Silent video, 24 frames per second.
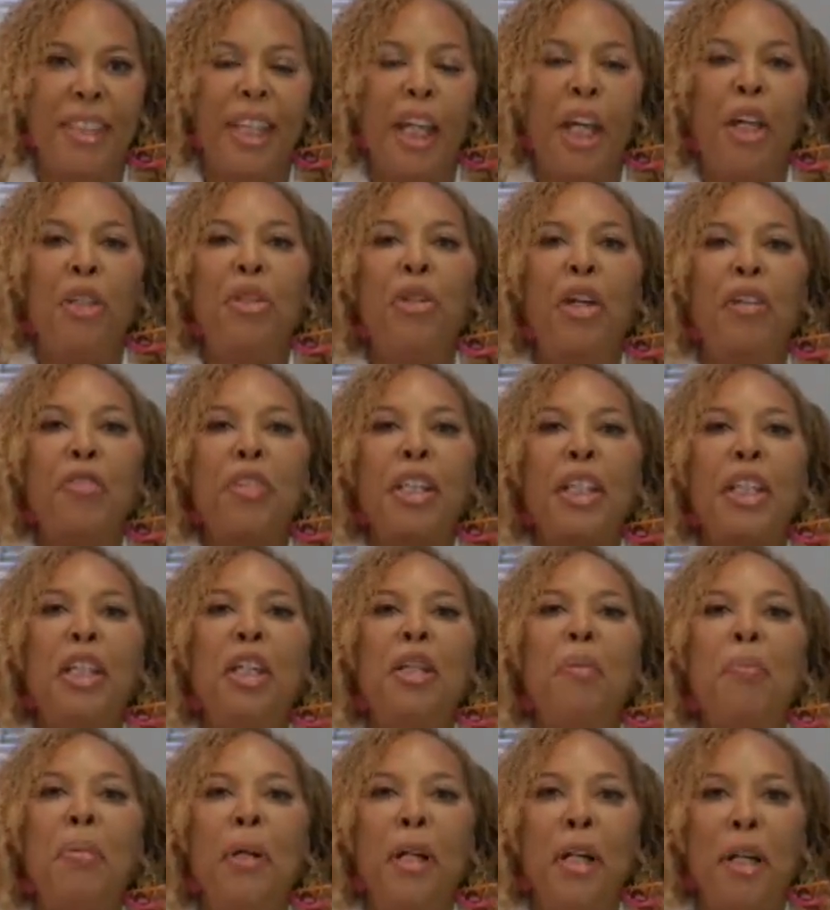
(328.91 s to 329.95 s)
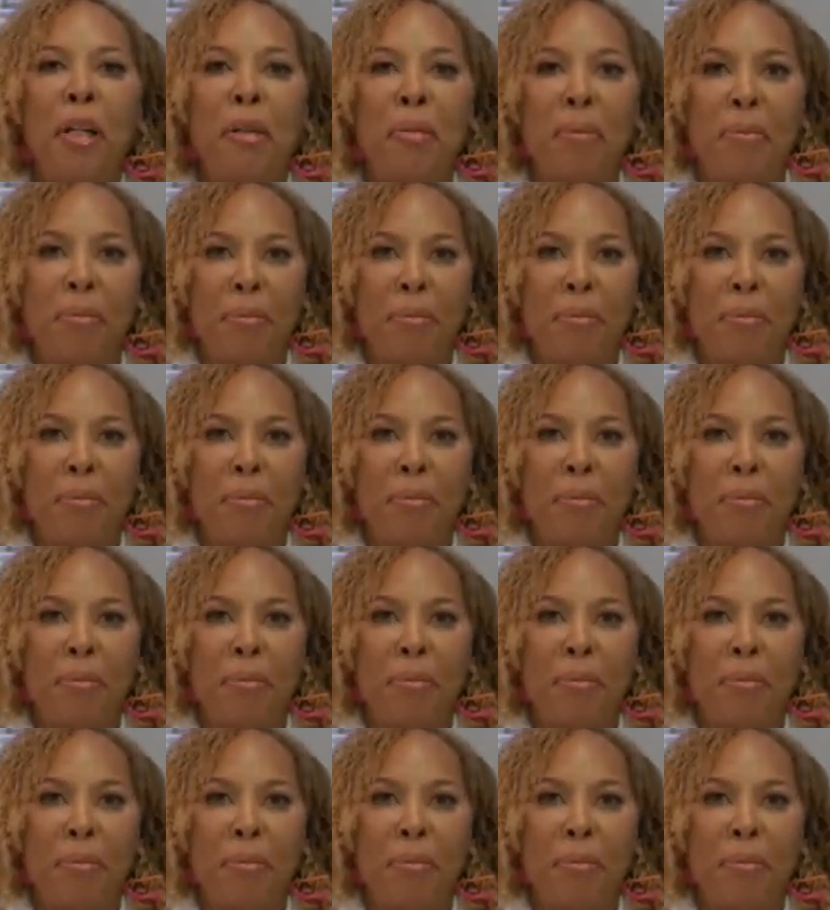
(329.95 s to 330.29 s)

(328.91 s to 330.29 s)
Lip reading: And you have to keep up.